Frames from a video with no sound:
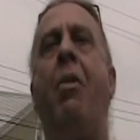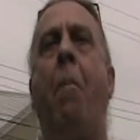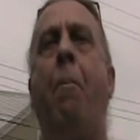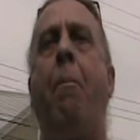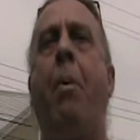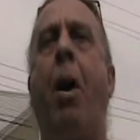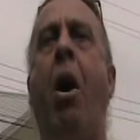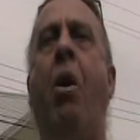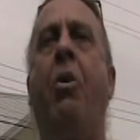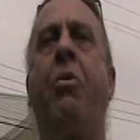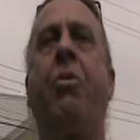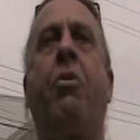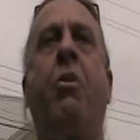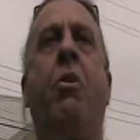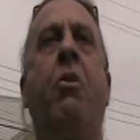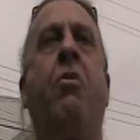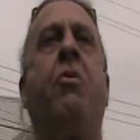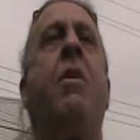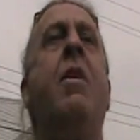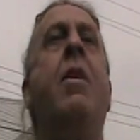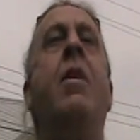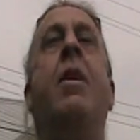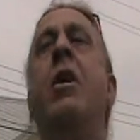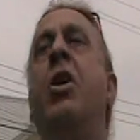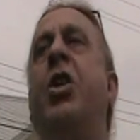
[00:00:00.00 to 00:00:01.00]
the
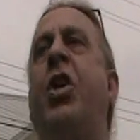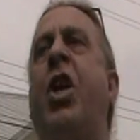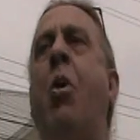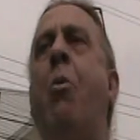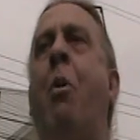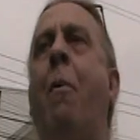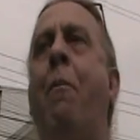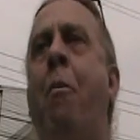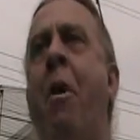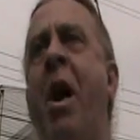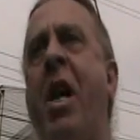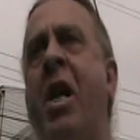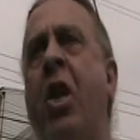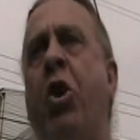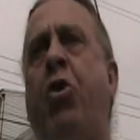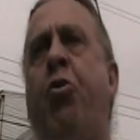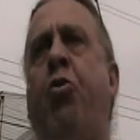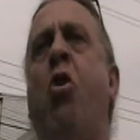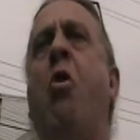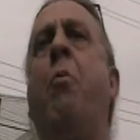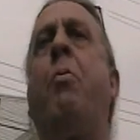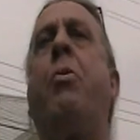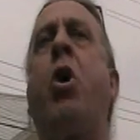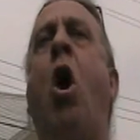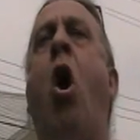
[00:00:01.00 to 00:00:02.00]
posters. She would bring the
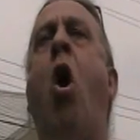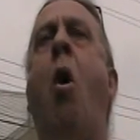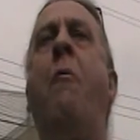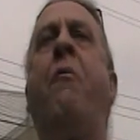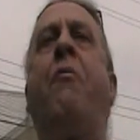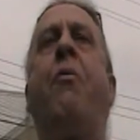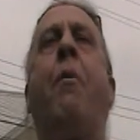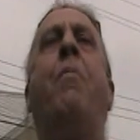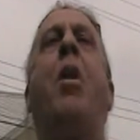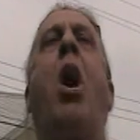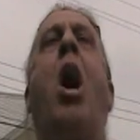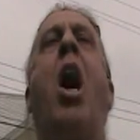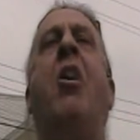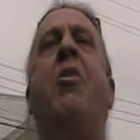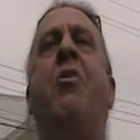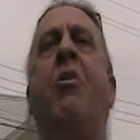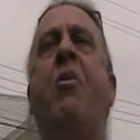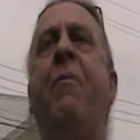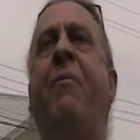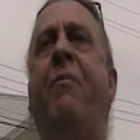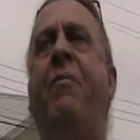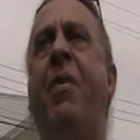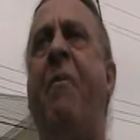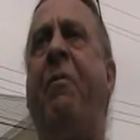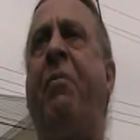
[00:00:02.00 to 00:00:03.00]
troops home from the
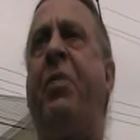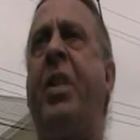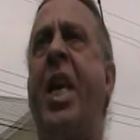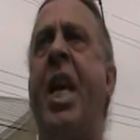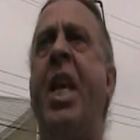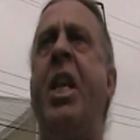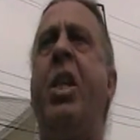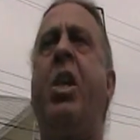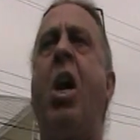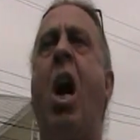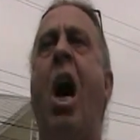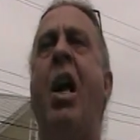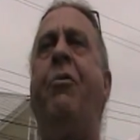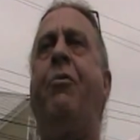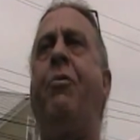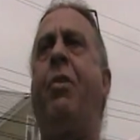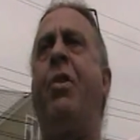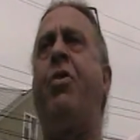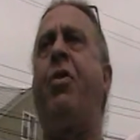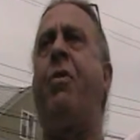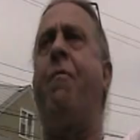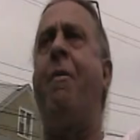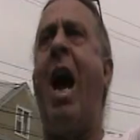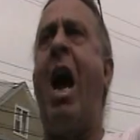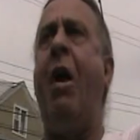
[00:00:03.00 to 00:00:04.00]
115
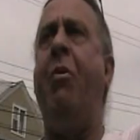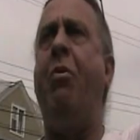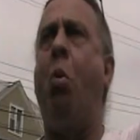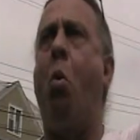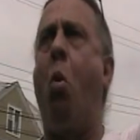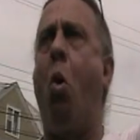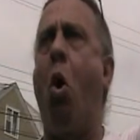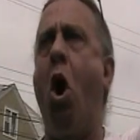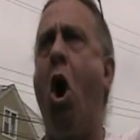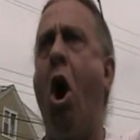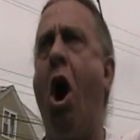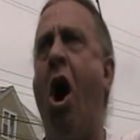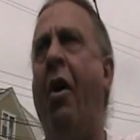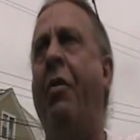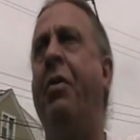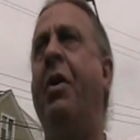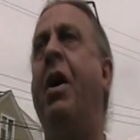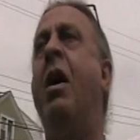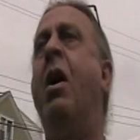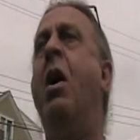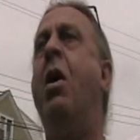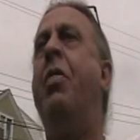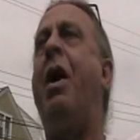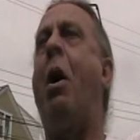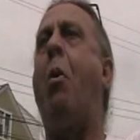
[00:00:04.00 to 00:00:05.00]
countries around the world
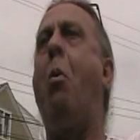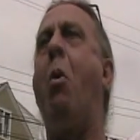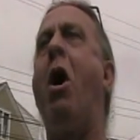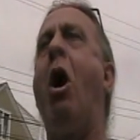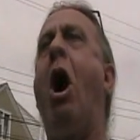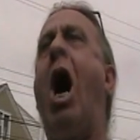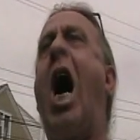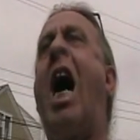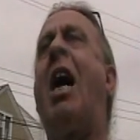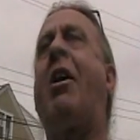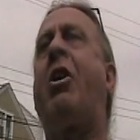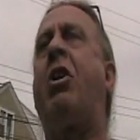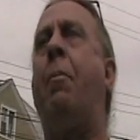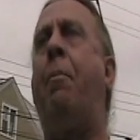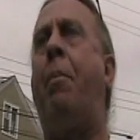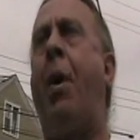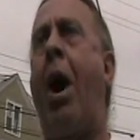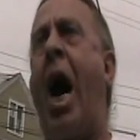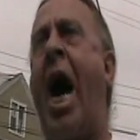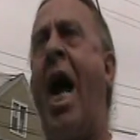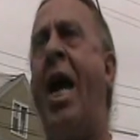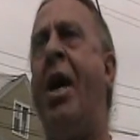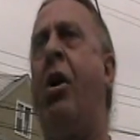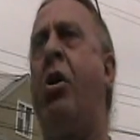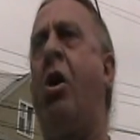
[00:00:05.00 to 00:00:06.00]
that we're
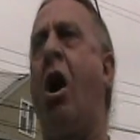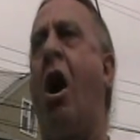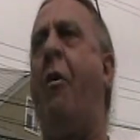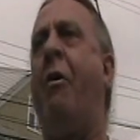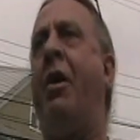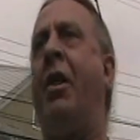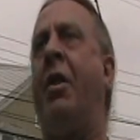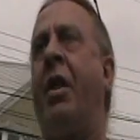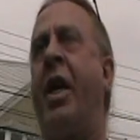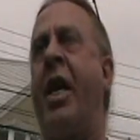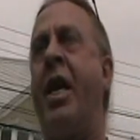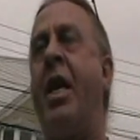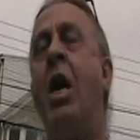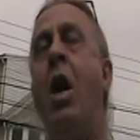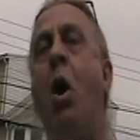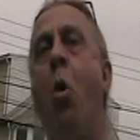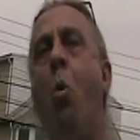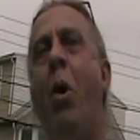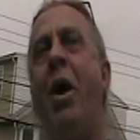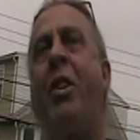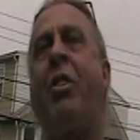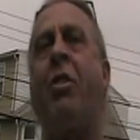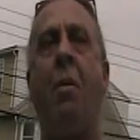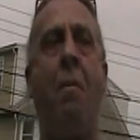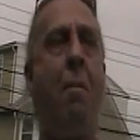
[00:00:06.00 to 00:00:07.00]
occupying currently,
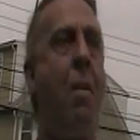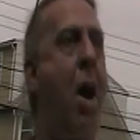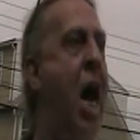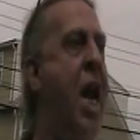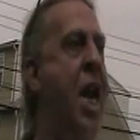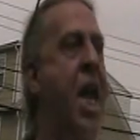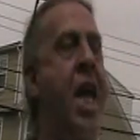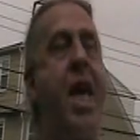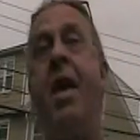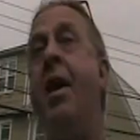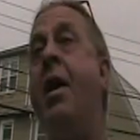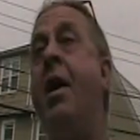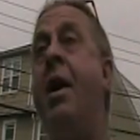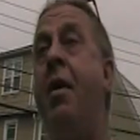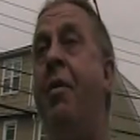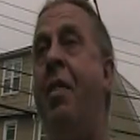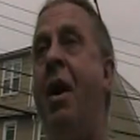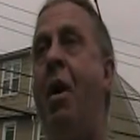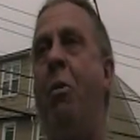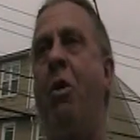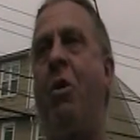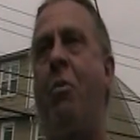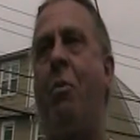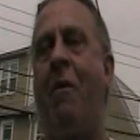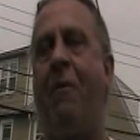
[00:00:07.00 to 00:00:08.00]
with the money
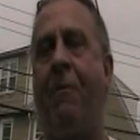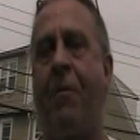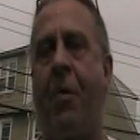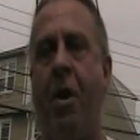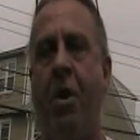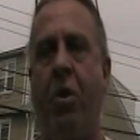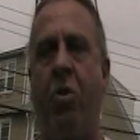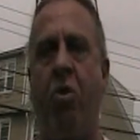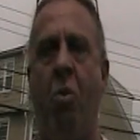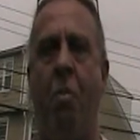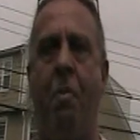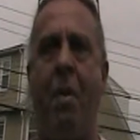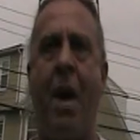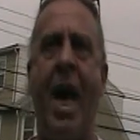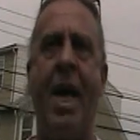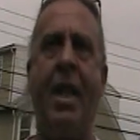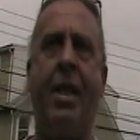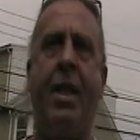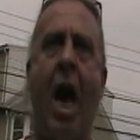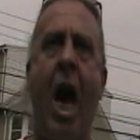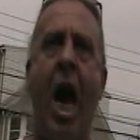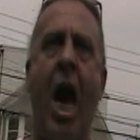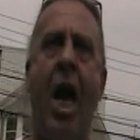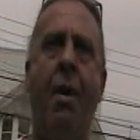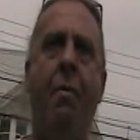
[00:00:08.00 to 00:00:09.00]
that was referred to by
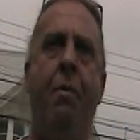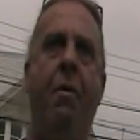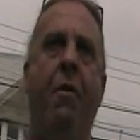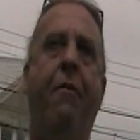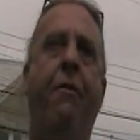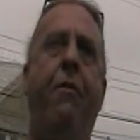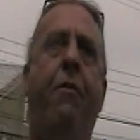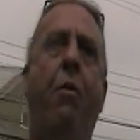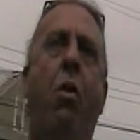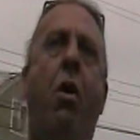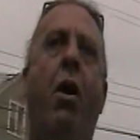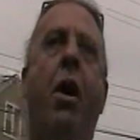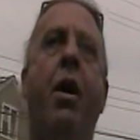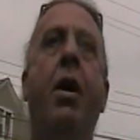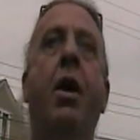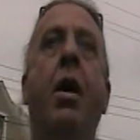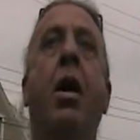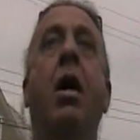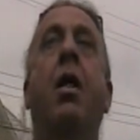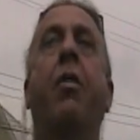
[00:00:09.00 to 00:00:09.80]
Donna before.